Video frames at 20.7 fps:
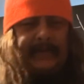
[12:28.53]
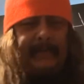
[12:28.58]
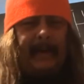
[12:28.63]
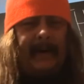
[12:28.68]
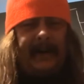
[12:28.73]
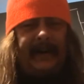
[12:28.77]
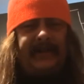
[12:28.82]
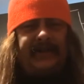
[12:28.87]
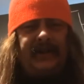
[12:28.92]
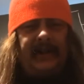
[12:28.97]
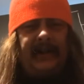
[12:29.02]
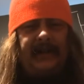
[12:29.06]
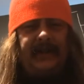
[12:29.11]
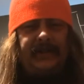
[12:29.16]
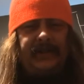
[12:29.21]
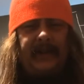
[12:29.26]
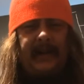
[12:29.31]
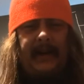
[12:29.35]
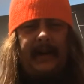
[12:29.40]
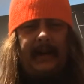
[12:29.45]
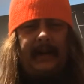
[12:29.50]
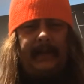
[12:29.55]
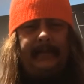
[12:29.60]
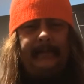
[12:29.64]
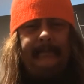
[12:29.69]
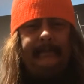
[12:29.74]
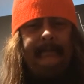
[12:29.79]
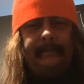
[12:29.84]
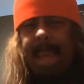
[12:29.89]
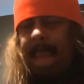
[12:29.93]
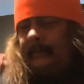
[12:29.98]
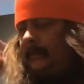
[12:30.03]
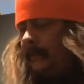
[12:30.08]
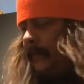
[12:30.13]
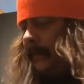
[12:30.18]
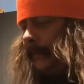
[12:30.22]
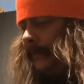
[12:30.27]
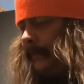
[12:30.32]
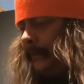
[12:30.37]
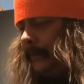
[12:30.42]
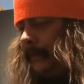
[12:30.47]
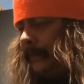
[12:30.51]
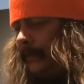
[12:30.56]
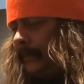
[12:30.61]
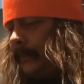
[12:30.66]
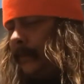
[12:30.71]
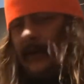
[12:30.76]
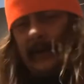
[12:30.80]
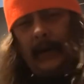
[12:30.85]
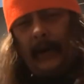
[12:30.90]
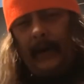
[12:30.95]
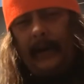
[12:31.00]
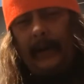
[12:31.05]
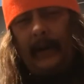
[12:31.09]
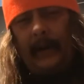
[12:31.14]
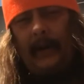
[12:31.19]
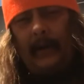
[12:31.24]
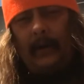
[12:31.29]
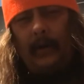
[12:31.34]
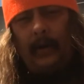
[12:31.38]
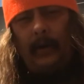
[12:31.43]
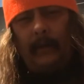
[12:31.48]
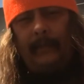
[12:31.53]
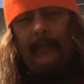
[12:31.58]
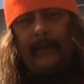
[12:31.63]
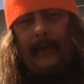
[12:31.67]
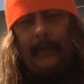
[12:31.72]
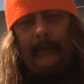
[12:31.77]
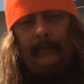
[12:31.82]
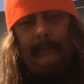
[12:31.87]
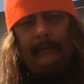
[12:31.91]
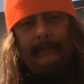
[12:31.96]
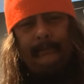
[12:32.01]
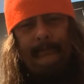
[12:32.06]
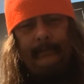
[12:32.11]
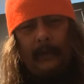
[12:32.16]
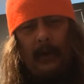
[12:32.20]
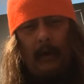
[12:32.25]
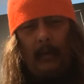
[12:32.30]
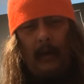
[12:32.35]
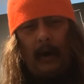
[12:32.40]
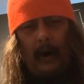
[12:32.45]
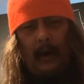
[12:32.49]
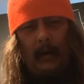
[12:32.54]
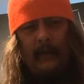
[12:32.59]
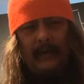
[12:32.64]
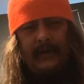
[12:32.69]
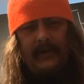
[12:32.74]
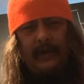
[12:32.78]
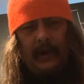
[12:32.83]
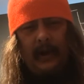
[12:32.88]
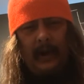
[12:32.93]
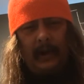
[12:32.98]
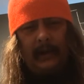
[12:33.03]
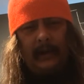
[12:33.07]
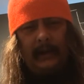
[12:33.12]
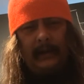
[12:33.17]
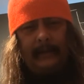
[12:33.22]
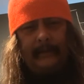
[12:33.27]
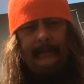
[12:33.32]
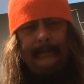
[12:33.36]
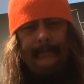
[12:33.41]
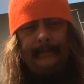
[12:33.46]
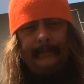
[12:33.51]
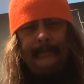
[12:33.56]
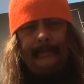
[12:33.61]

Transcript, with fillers: might have changed again. Donna got home from her walk with Charlie